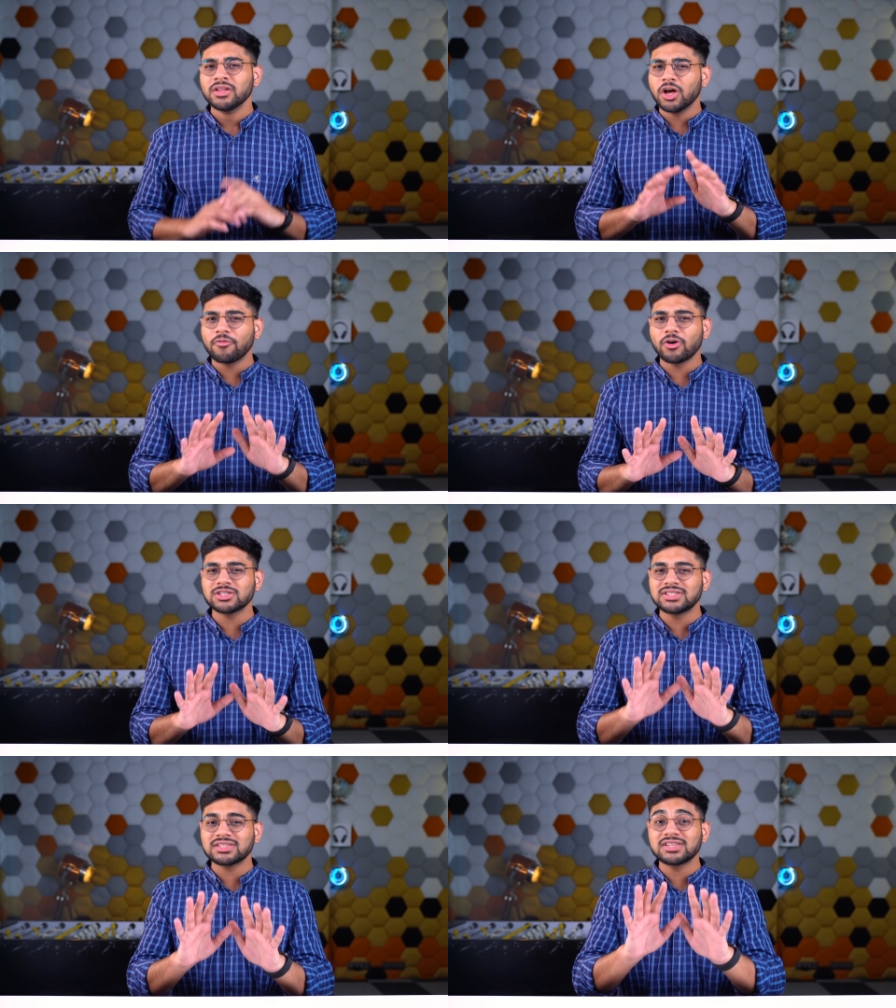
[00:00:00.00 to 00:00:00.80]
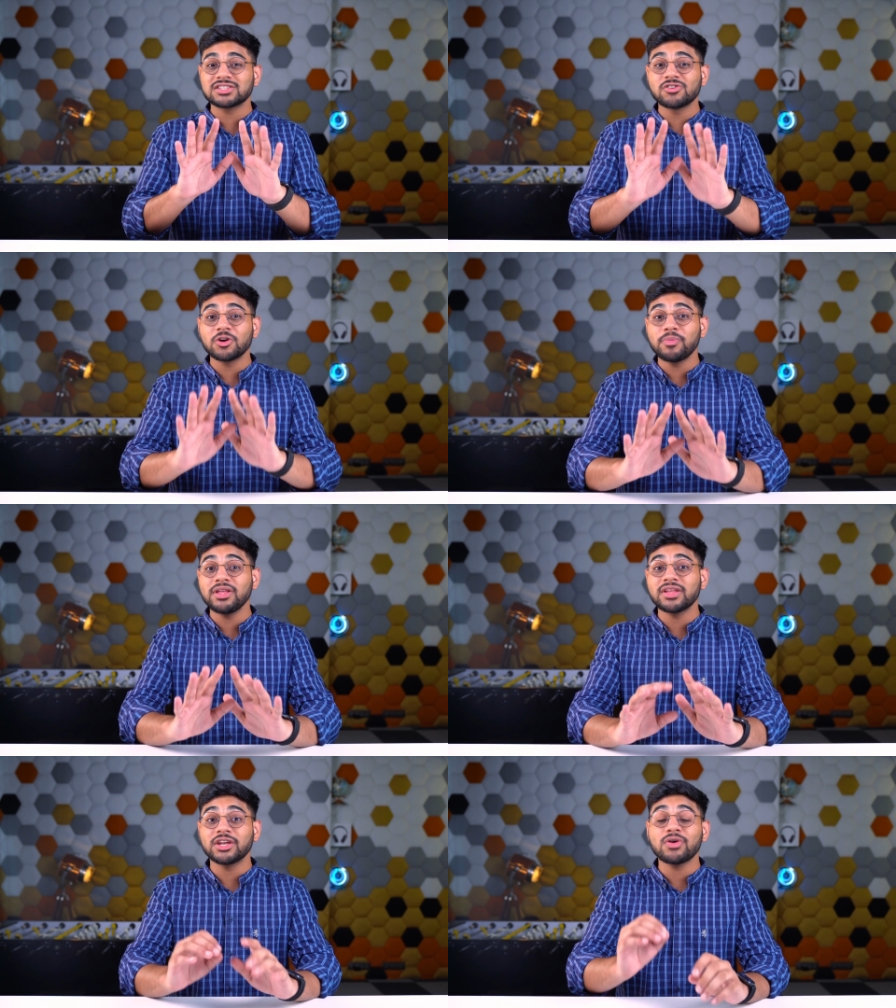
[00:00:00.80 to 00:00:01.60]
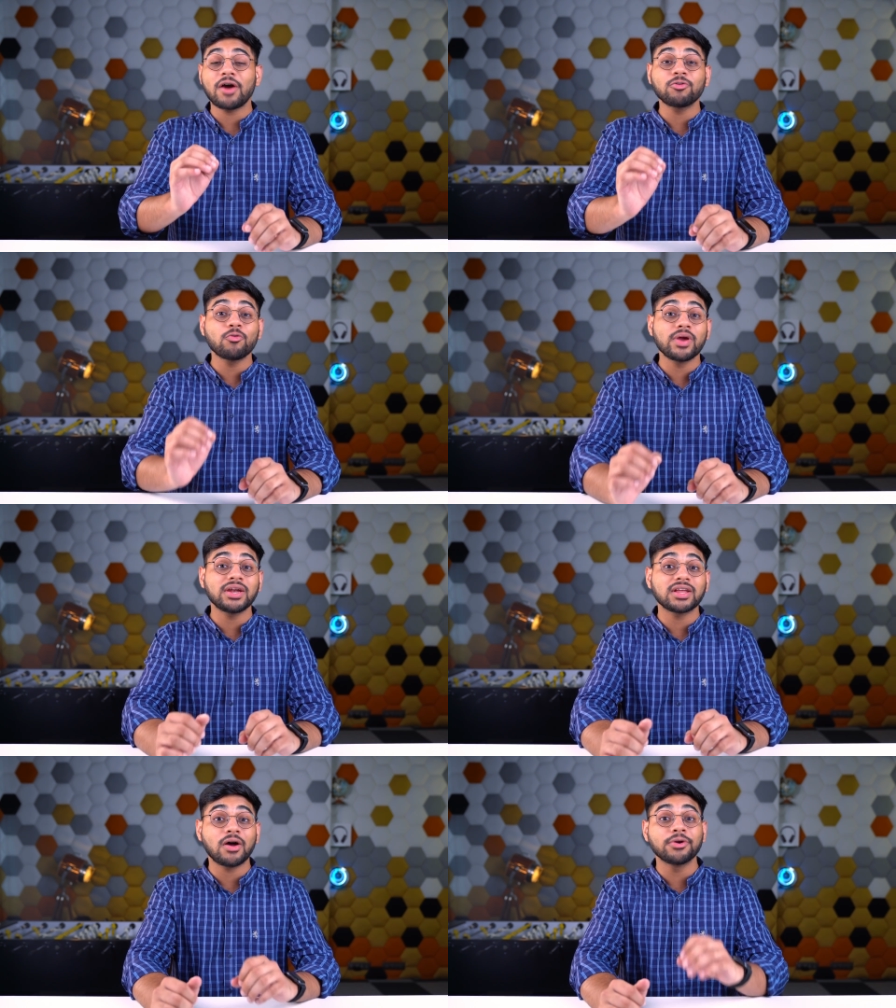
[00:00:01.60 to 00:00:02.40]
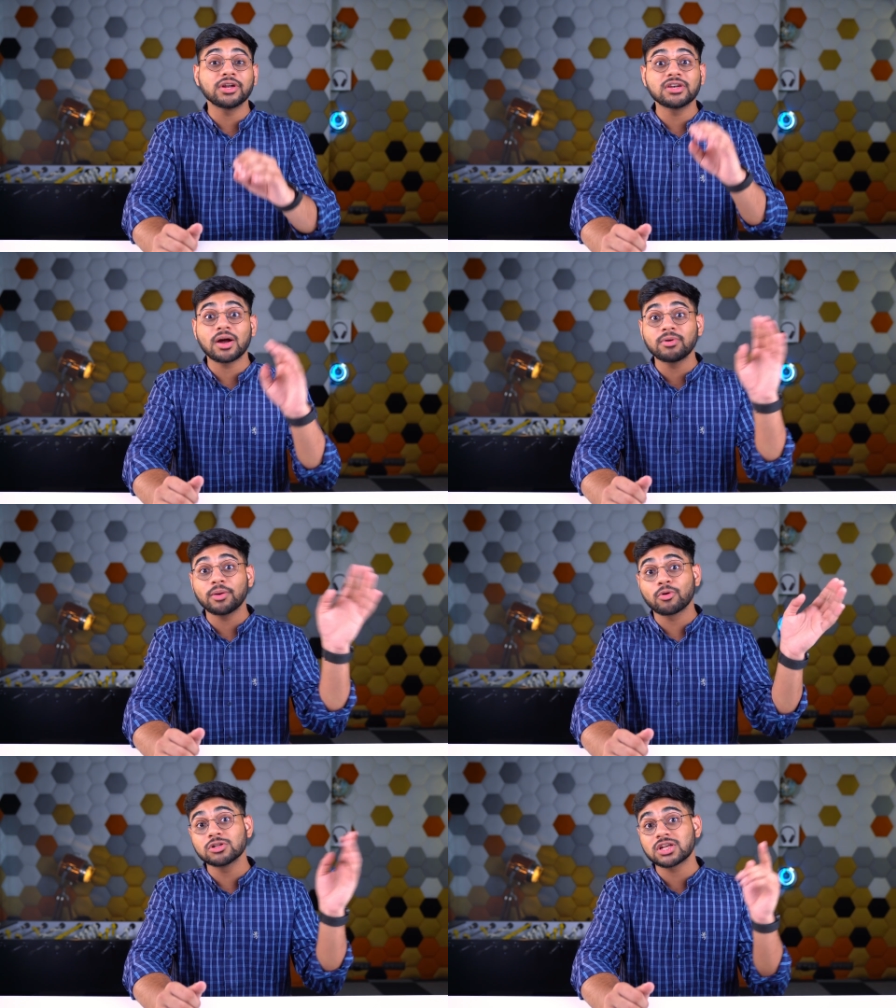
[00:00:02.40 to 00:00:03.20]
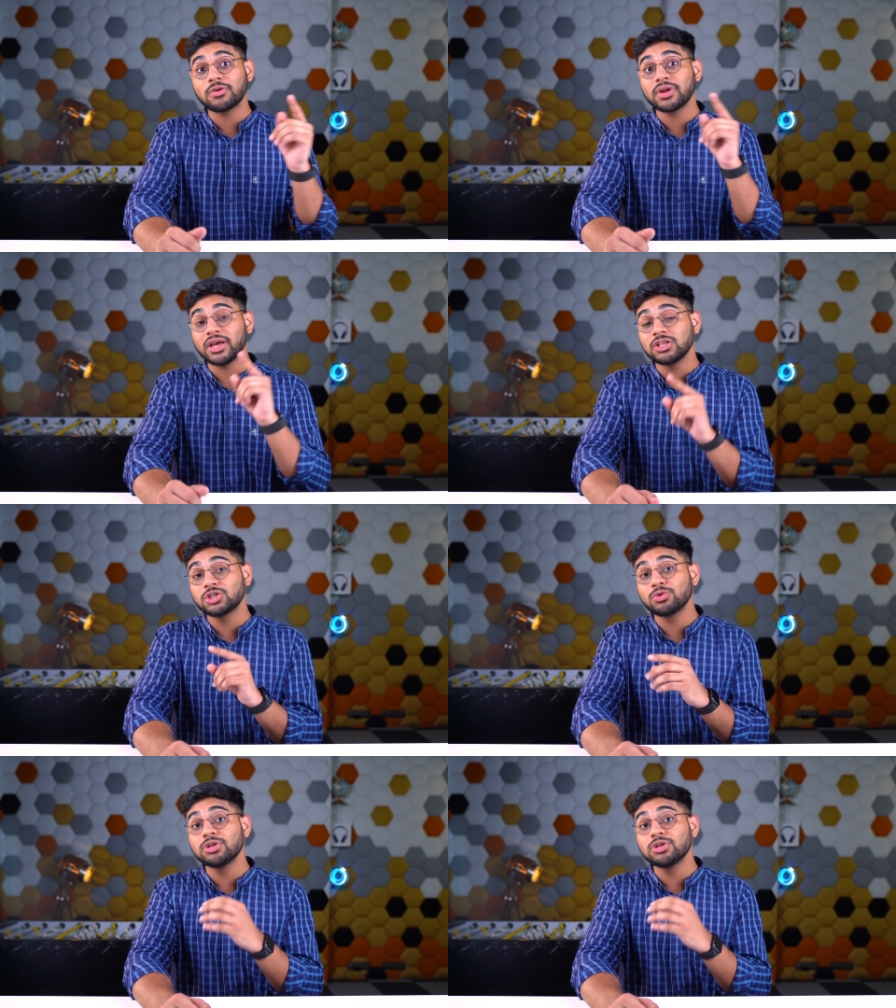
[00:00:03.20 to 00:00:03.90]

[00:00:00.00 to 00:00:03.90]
Now of course, this does not mean that you have to wait around till DubDub rolls around in June.